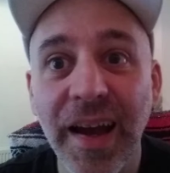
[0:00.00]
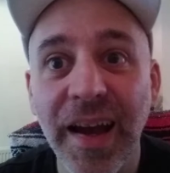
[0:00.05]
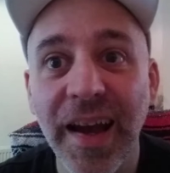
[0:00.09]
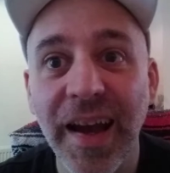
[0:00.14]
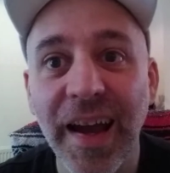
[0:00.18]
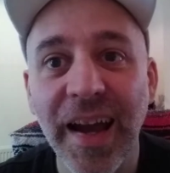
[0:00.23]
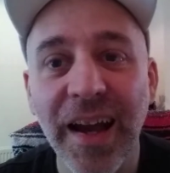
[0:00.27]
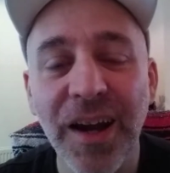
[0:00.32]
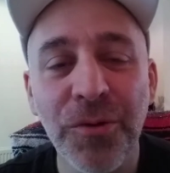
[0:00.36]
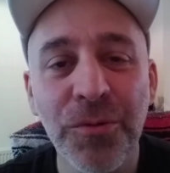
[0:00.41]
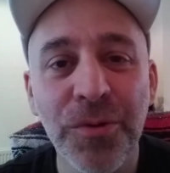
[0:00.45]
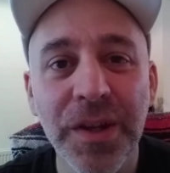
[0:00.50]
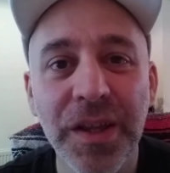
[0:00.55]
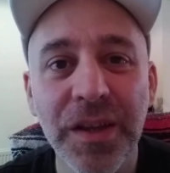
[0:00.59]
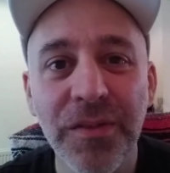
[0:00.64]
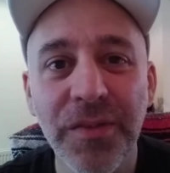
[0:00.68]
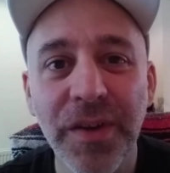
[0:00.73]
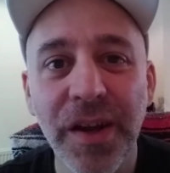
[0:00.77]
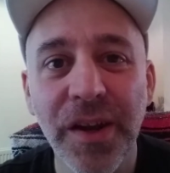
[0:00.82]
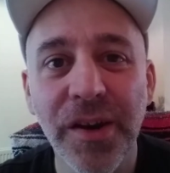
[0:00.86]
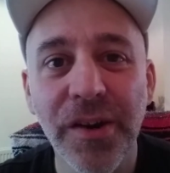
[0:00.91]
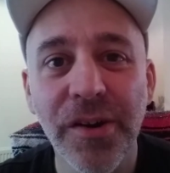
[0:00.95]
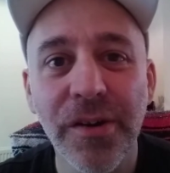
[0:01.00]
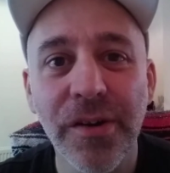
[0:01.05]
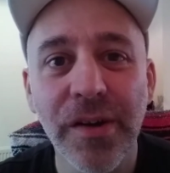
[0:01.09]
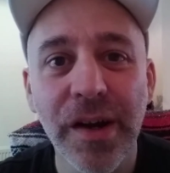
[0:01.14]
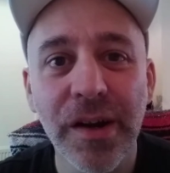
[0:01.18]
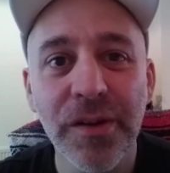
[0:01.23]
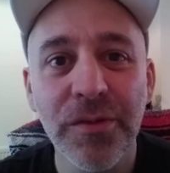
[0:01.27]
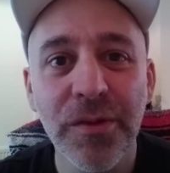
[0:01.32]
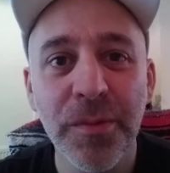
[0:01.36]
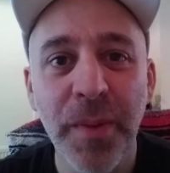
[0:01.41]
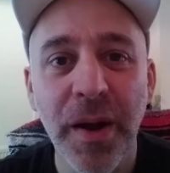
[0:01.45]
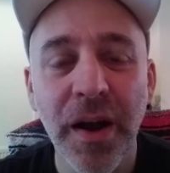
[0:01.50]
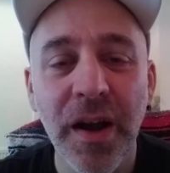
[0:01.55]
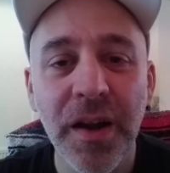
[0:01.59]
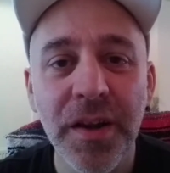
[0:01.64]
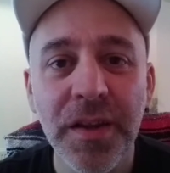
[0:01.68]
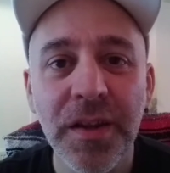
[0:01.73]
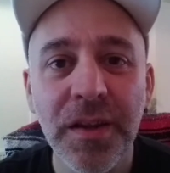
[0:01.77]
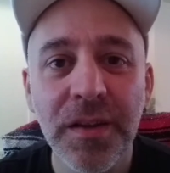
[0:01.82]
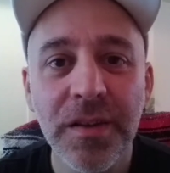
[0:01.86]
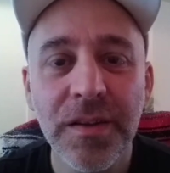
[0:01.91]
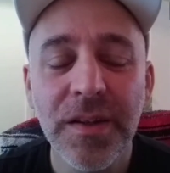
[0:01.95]
Howdy there,
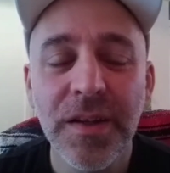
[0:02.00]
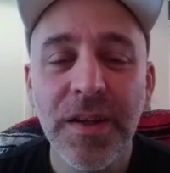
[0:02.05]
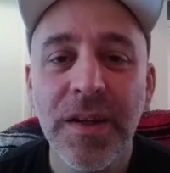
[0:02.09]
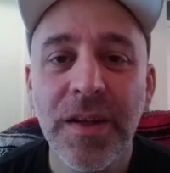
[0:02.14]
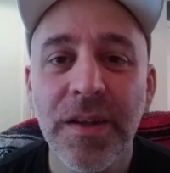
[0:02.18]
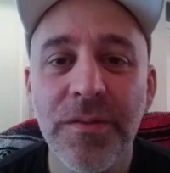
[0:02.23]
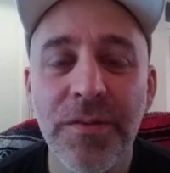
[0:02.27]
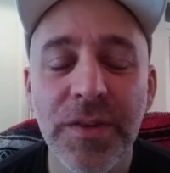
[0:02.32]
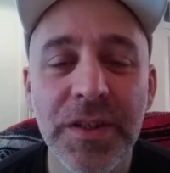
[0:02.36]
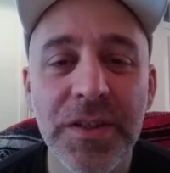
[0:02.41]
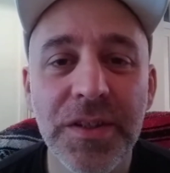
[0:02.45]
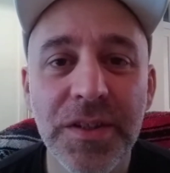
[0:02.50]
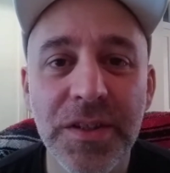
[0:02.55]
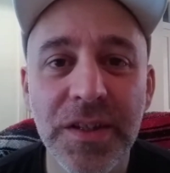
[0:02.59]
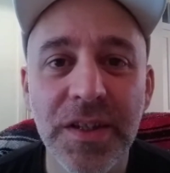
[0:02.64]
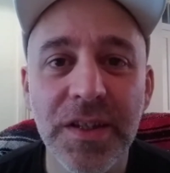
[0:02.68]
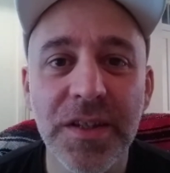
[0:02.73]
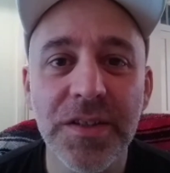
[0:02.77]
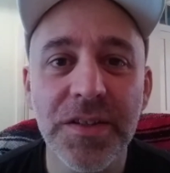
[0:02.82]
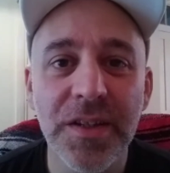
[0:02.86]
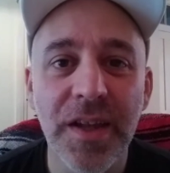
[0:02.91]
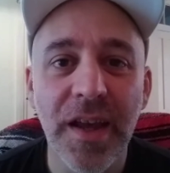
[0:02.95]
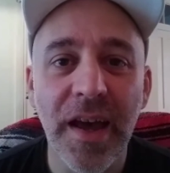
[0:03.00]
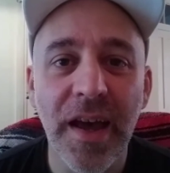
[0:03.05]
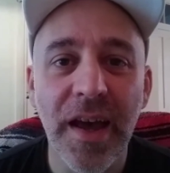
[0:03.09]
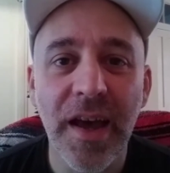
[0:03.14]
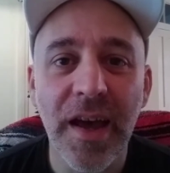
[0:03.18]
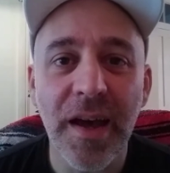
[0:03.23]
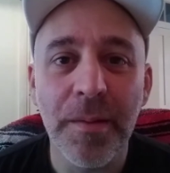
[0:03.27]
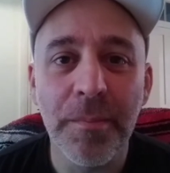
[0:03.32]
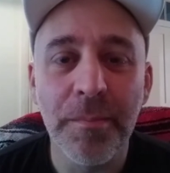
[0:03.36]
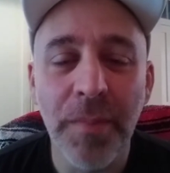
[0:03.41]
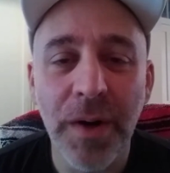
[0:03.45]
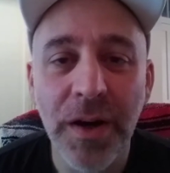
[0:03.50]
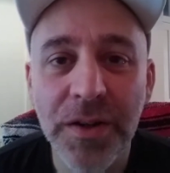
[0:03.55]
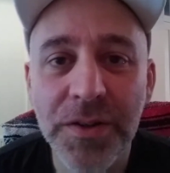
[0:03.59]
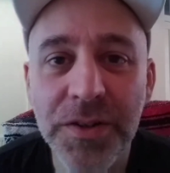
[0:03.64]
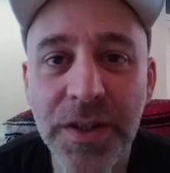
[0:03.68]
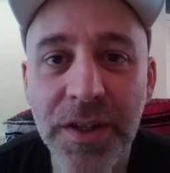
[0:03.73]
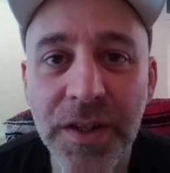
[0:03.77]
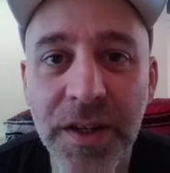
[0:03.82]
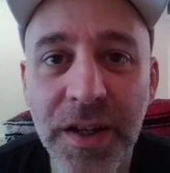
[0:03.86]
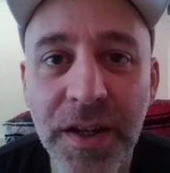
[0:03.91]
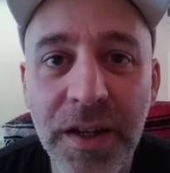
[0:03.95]
everybody. This is
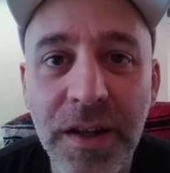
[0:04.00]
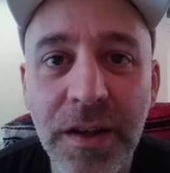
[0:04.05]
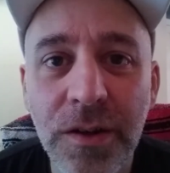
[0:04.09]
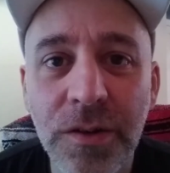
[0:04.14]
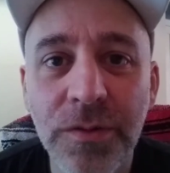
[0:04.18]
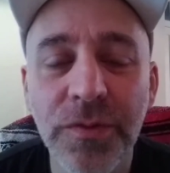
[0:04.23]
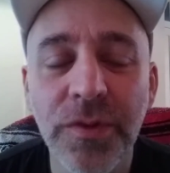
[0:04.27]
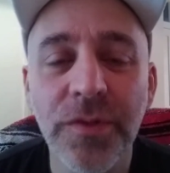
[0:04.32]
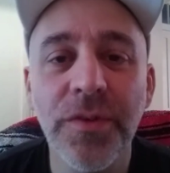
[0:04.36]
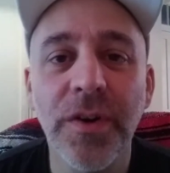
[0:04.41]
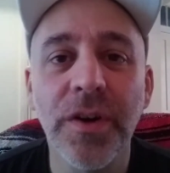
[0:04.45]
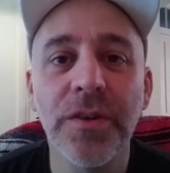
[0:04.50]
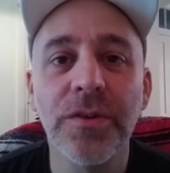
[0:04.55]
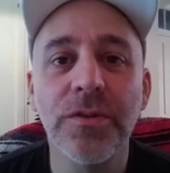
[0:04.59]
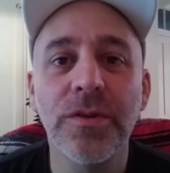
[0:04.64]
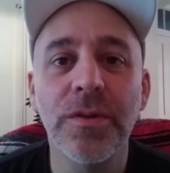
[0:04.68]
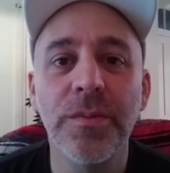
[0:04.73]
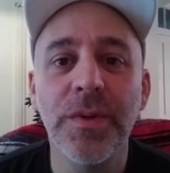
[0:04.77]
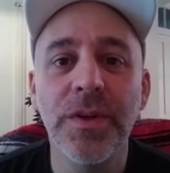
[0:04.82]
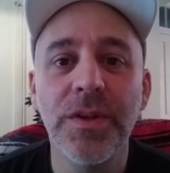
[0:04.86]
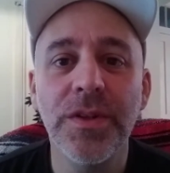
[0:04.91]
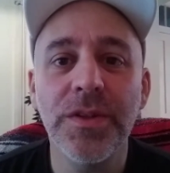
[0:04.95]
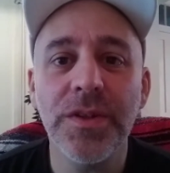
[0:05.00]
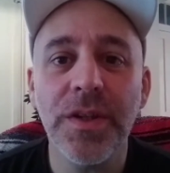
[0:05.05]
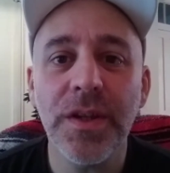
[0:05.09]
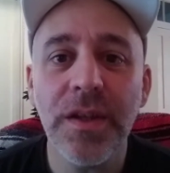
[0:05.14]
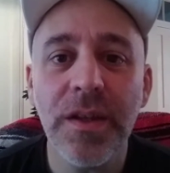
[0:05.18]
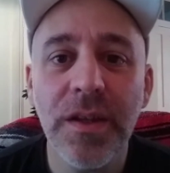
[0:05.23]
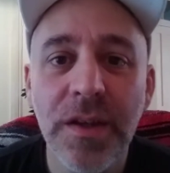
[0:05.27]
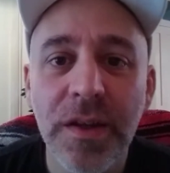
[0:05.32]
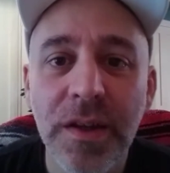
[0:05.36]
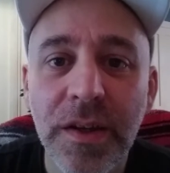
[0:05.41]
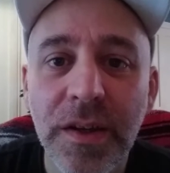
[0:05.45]
Martin here of the Vinyl Community.